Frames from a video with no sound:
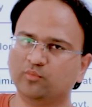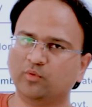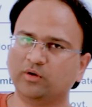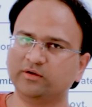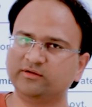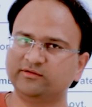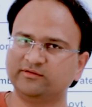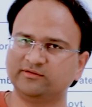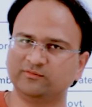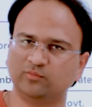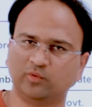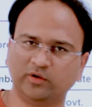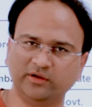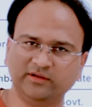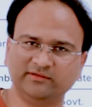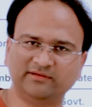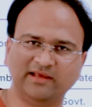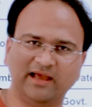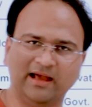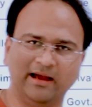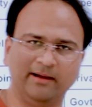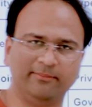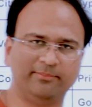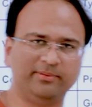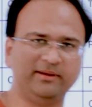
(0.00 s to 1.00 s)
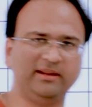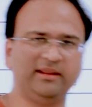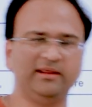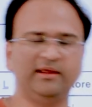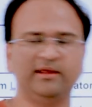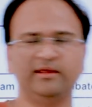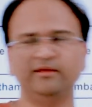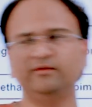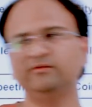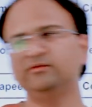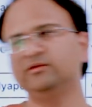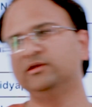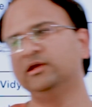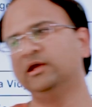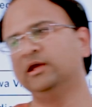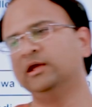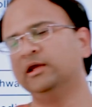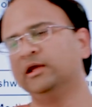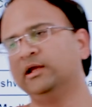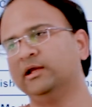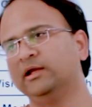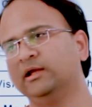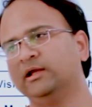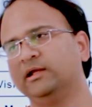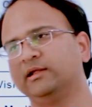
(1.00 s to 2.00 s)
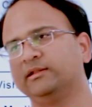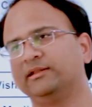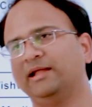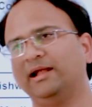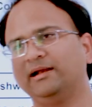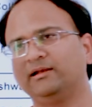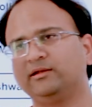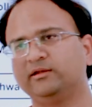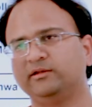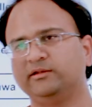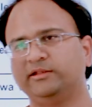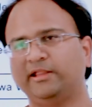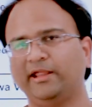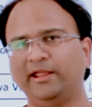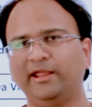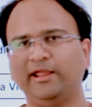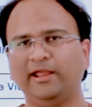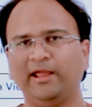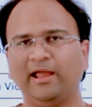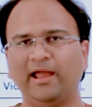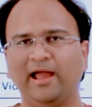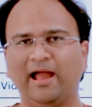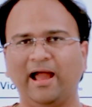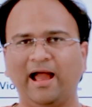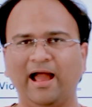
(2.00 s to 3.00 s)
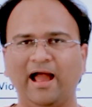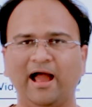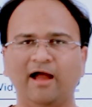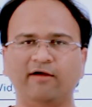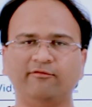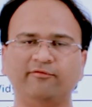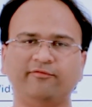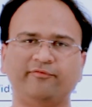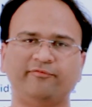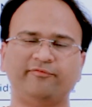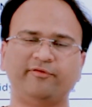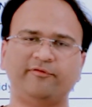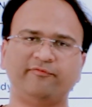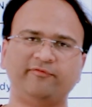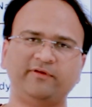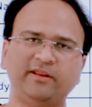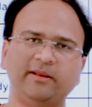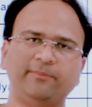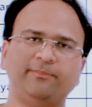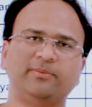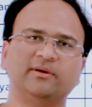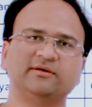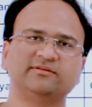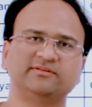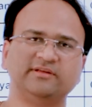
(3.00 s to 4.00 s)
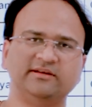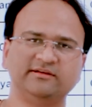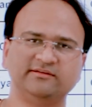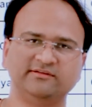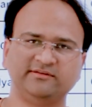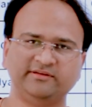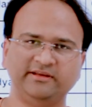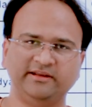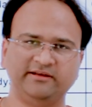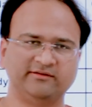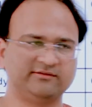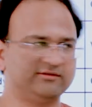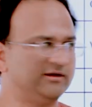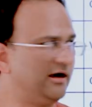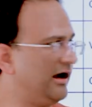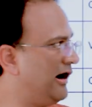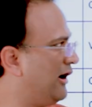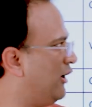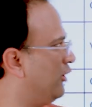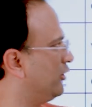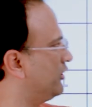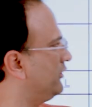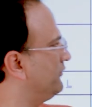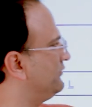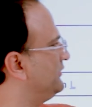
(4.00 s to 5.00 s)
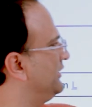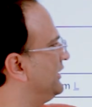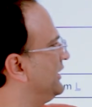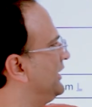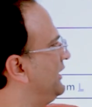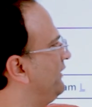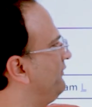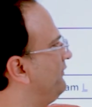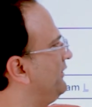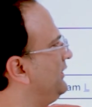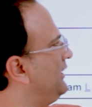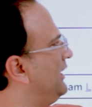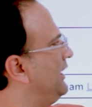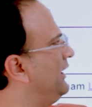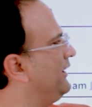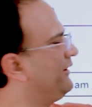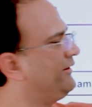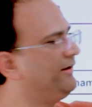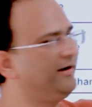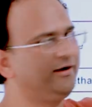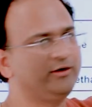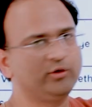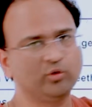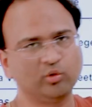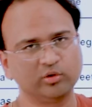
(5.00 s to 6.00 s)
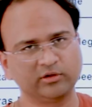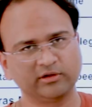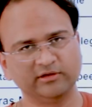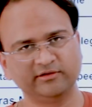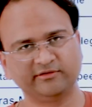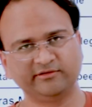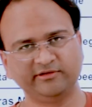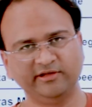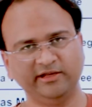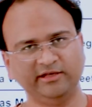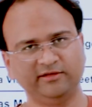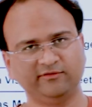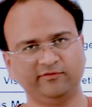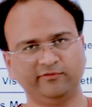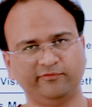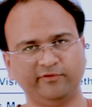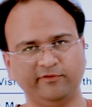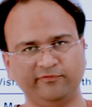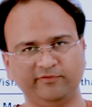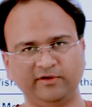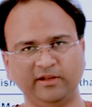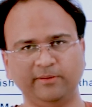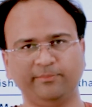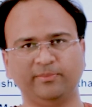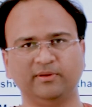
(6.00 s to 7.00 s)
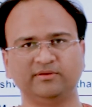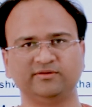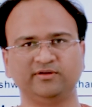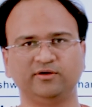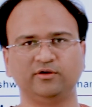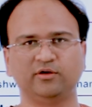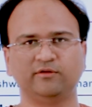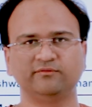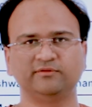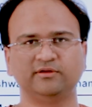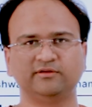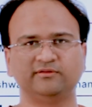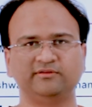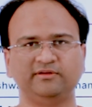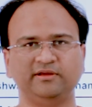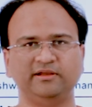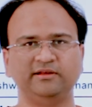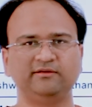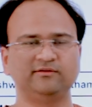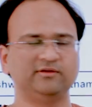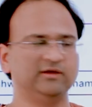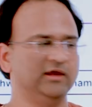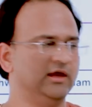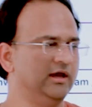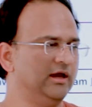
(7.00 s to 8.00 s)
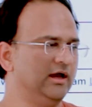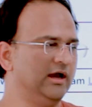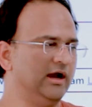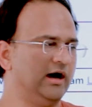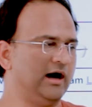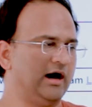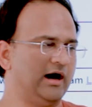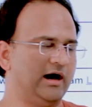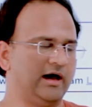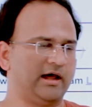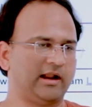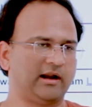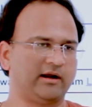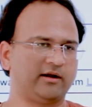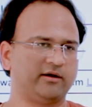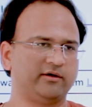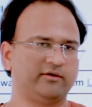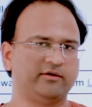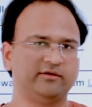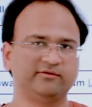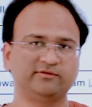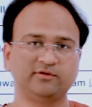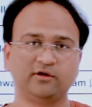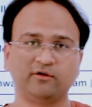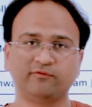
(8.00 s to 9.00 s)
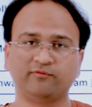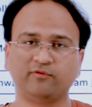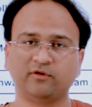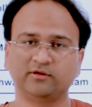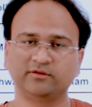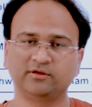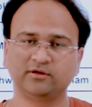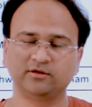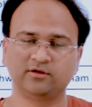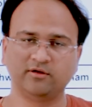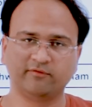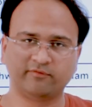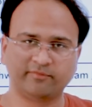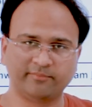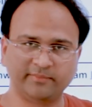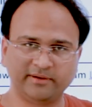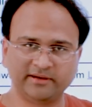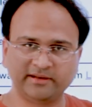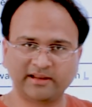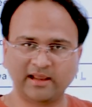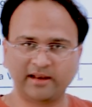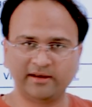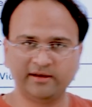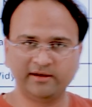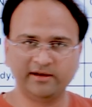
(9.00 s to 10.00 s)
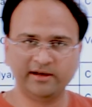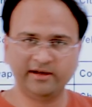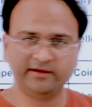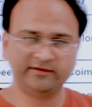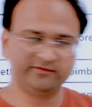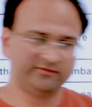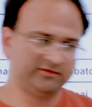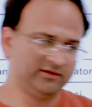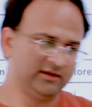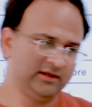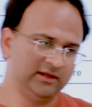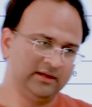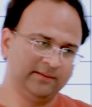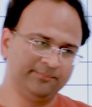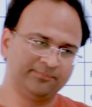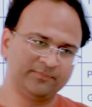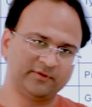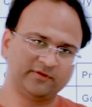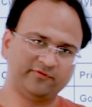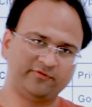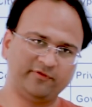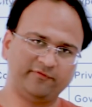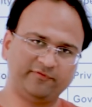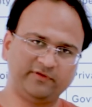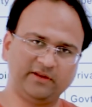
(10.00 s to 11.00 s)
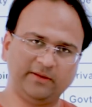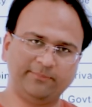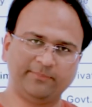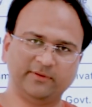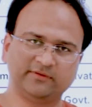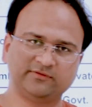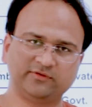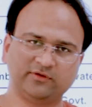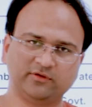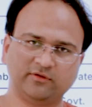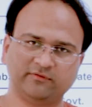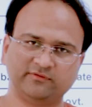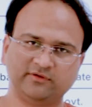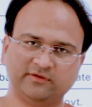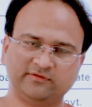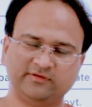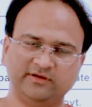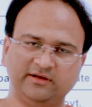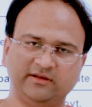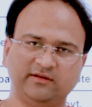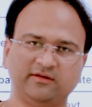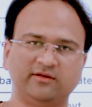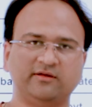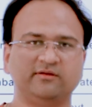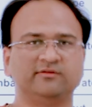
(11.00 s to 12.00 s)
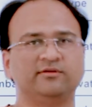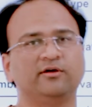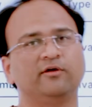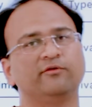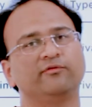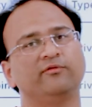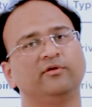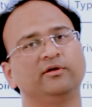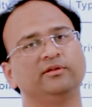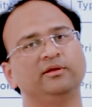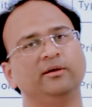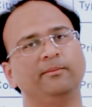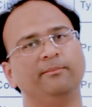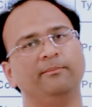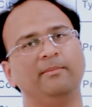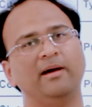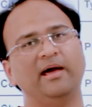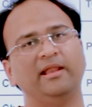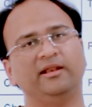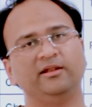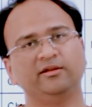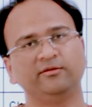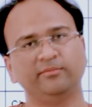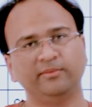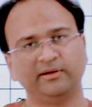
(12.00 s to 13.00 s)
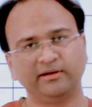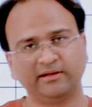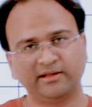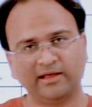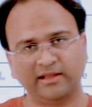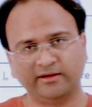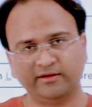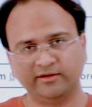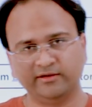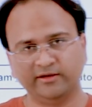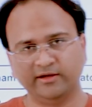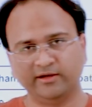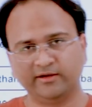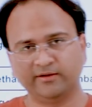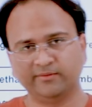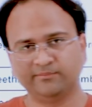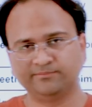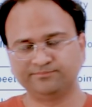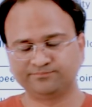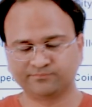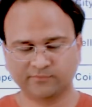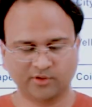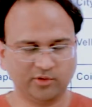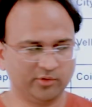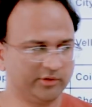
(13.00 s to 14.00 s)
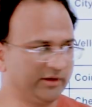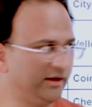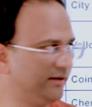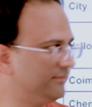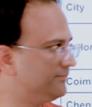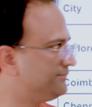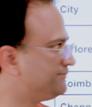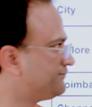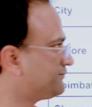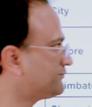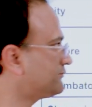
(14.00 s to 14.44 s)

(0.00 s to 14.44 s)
what, what is happening is that they have 50% seats out of the given 100 total seats, 50% of the seats are reserved for the government candidates, 50% of the seat is reserved for the management candidate. Okay.